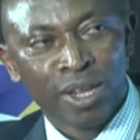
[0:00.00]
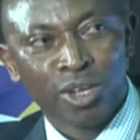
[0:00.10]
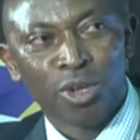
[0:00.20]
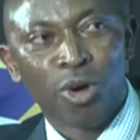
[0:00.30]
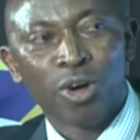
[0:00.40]

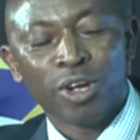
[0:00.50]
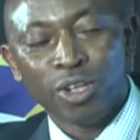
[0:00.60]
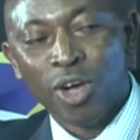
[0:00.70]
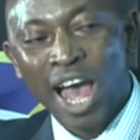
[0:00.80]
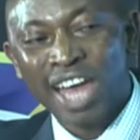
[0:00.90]

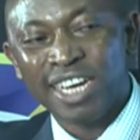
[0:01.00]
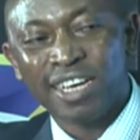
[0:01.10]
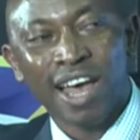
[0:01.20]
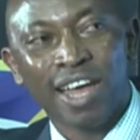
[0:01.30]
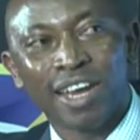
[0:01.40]
You had a
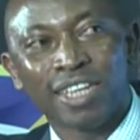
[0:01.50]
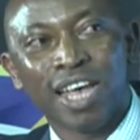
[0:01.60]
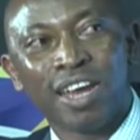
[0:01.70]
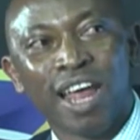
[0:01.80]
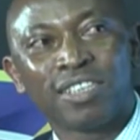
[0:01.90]
car that
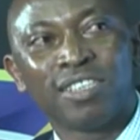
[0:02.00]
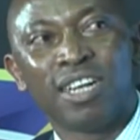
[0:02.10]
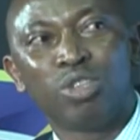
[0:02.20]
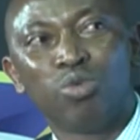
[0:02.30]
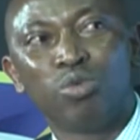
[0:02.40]
had
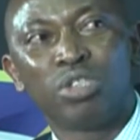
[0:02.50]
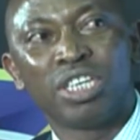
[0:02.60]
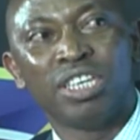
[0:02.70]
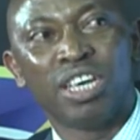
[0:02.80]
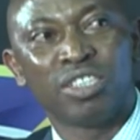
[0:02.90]
accident
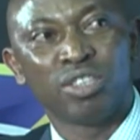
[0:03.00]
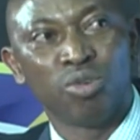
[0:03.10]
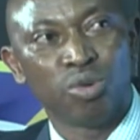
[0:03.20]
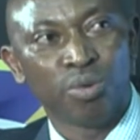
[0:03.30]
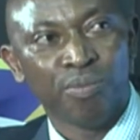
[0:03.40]
2-3 years ago,